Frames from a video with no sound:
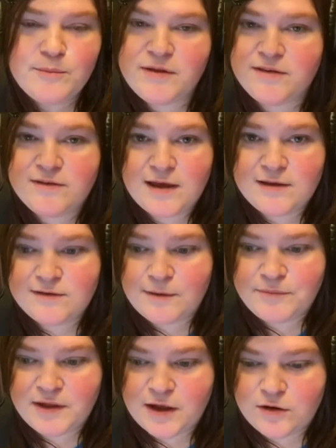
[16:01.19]
but say
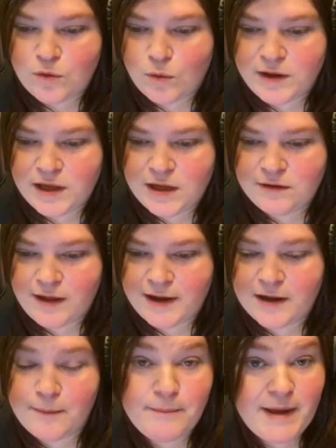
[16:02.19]
something annoying
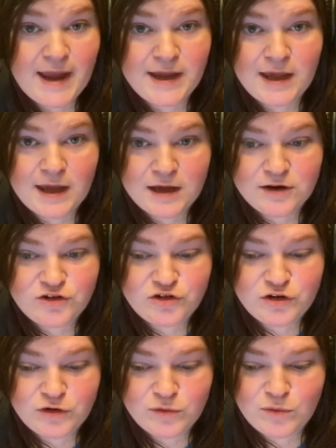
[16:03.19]
like a banking
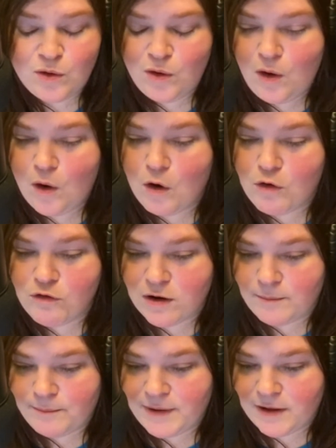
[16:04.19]
issue or
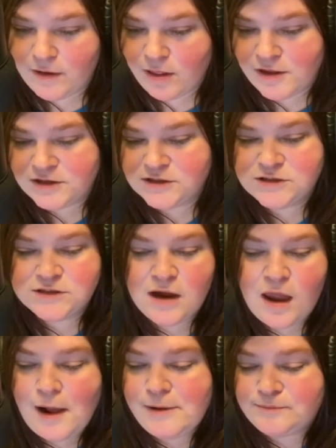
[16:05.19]
a bill.
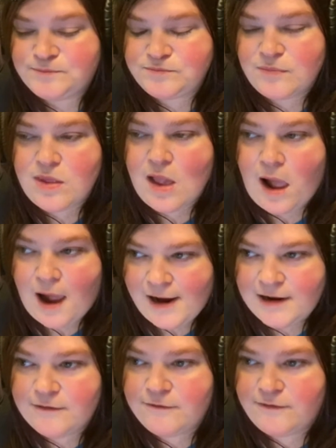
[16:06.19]

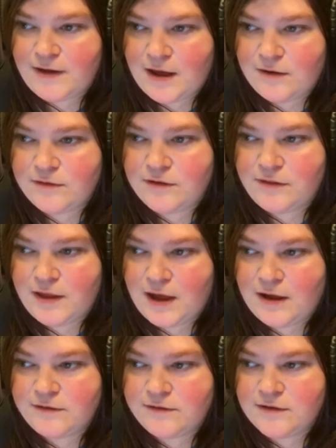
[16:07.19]
I have found
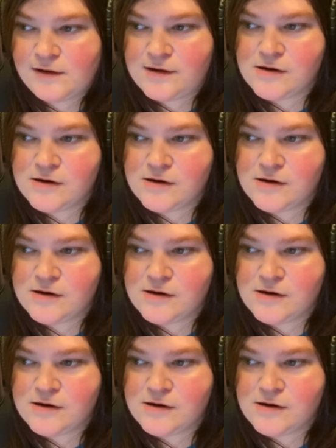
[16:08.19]
that